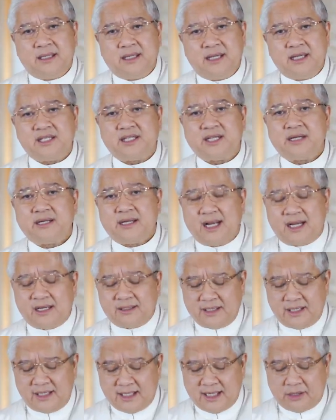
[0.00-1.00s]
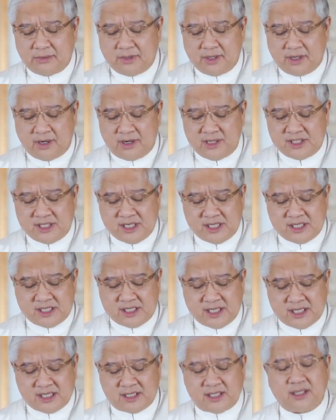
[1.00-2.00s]
Is there nothing in our
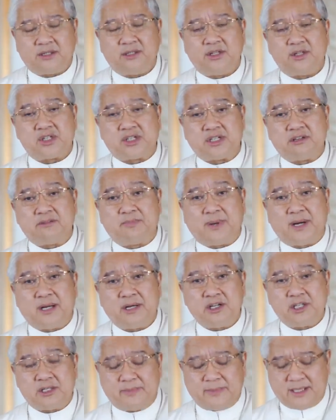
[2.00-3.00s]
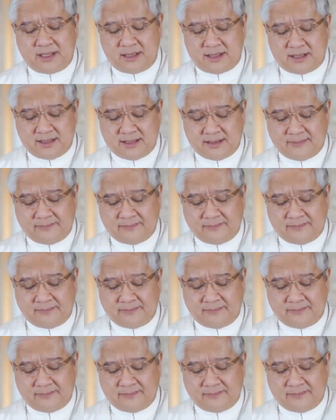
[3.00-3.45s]
consciences that deserve punishment?